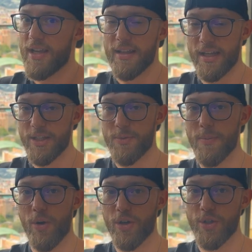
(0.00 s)
A lot of these
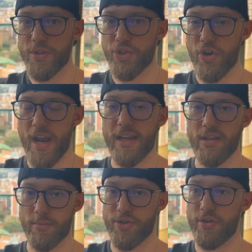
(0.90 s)
people aren't using tracking
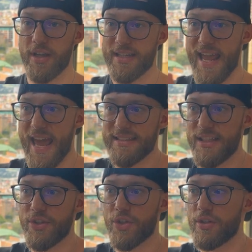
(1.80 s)
numbers. They're like
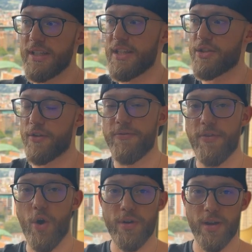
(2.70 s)
texting their lead, their
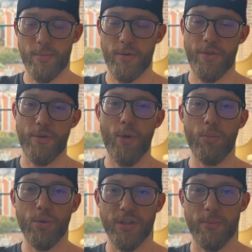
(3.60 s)
phone number, their
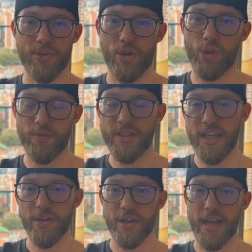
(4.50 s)
mobile numbers all over the
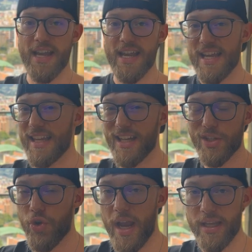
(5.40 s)
internet. Get a
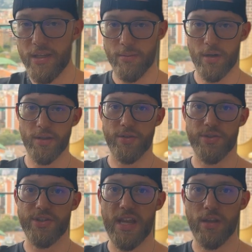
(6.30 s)
tracking number on there and
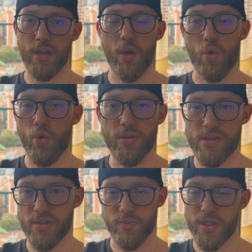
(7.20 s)
just say, look how cool
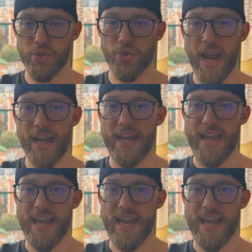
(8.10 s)
this is. We can track